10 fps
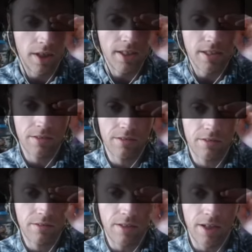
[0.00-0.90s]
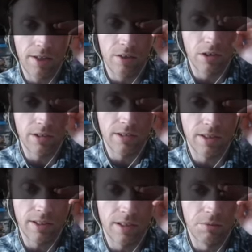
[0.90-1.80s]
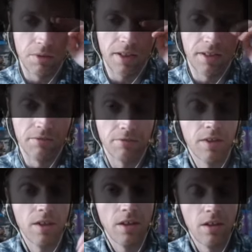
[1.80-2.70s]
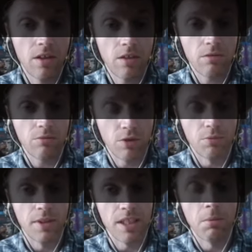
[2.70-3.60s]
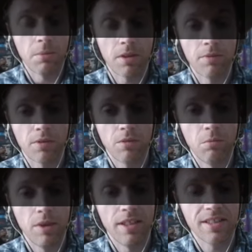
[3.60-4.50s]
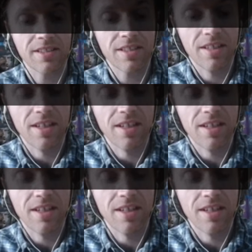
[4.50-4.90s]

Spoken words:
I didn't at all think that he would kind of, you know, redeem himself in some ways.